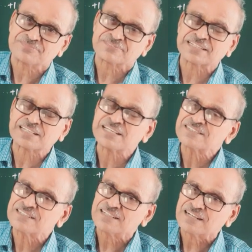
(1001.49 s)
that is
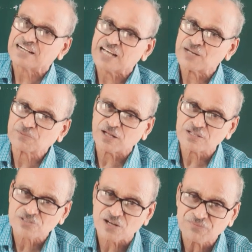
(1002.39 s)

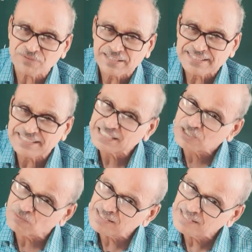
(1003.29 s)
orbitals of
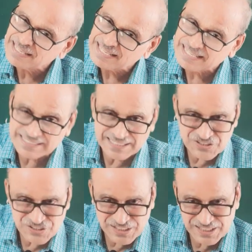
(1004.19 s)
equal
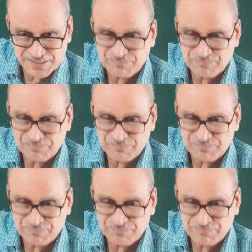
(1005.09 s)
energy.